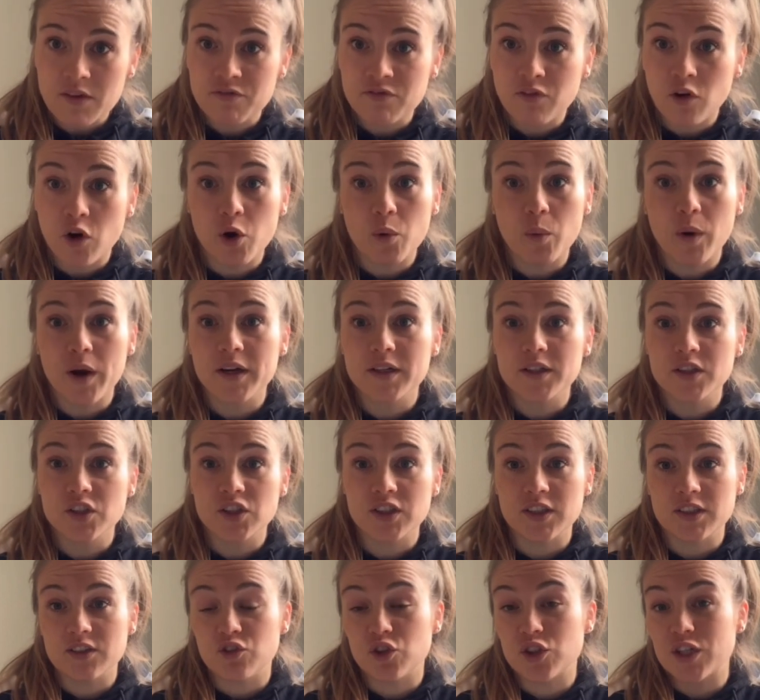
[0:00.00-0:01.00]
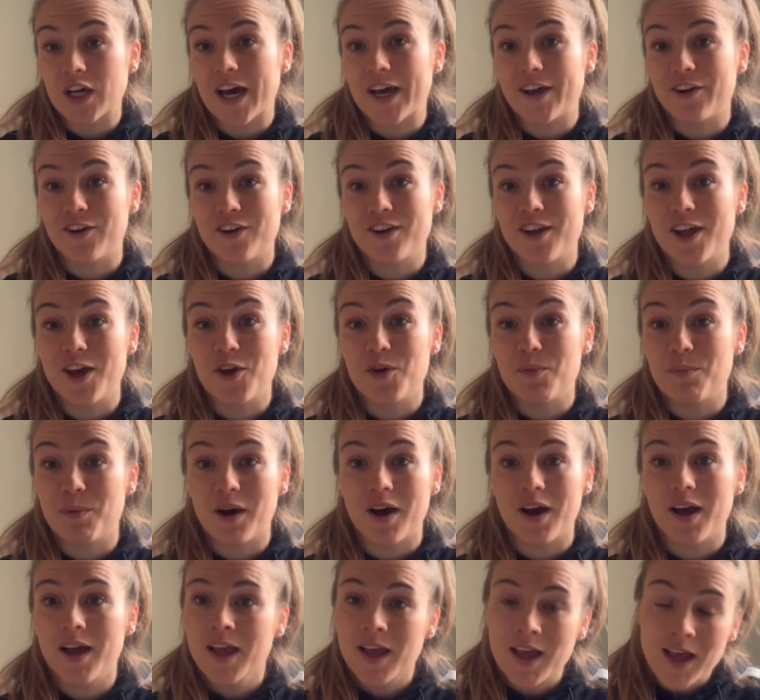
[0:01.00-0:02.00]
forward, she's retired now,
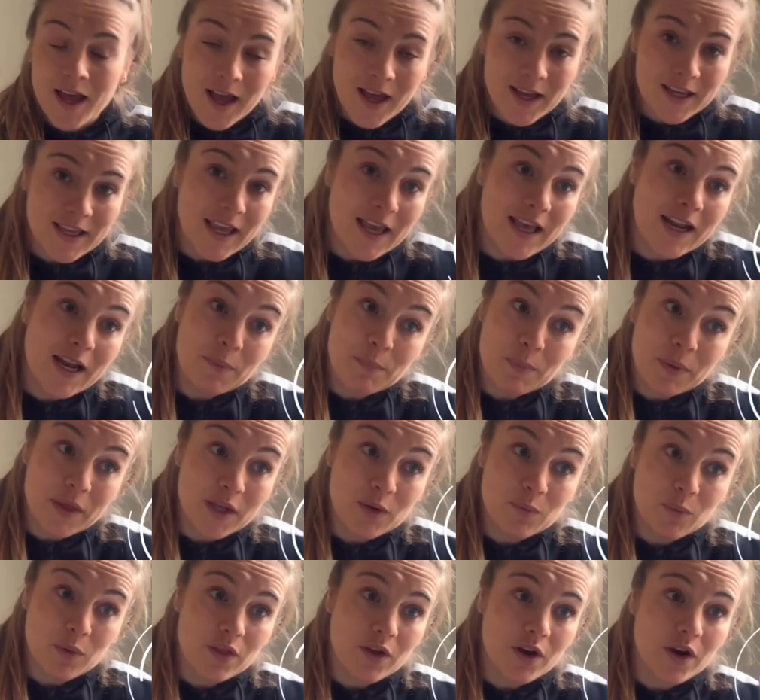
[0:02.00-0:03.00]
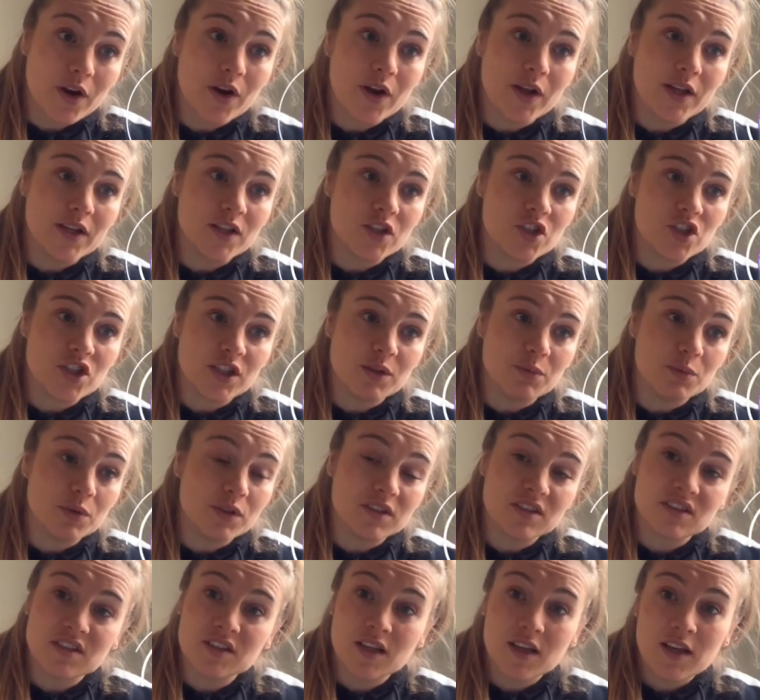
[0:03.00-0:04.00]
but again, I played with her and she
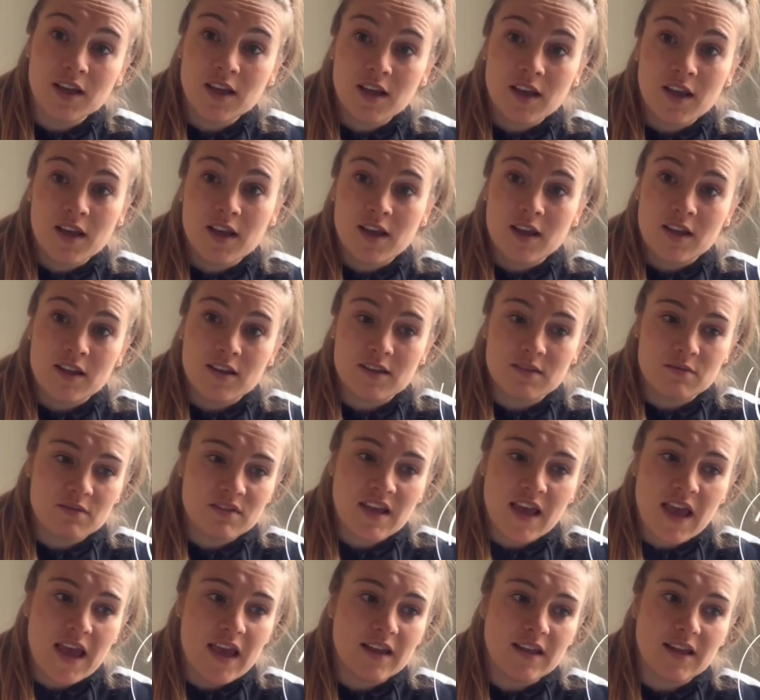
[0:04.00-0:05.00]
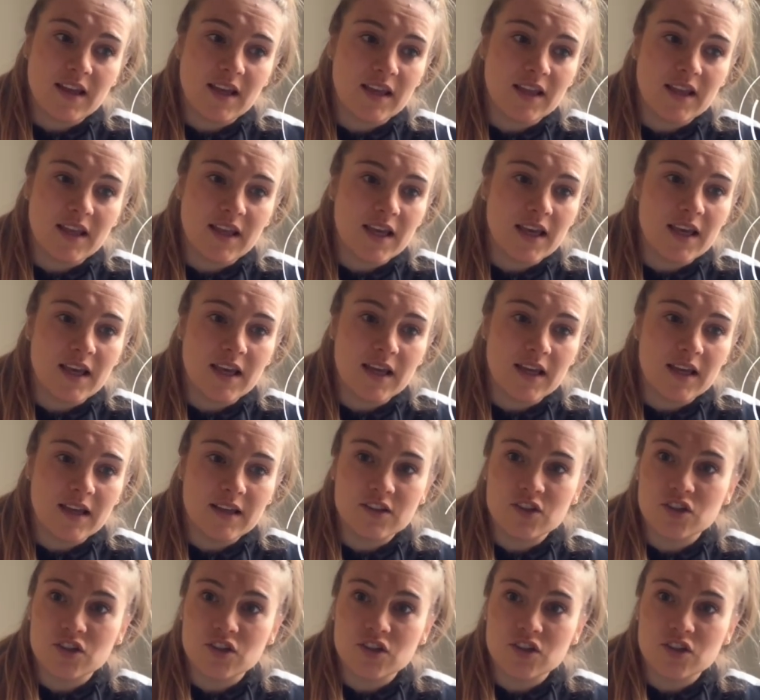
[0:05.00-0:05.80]
was technically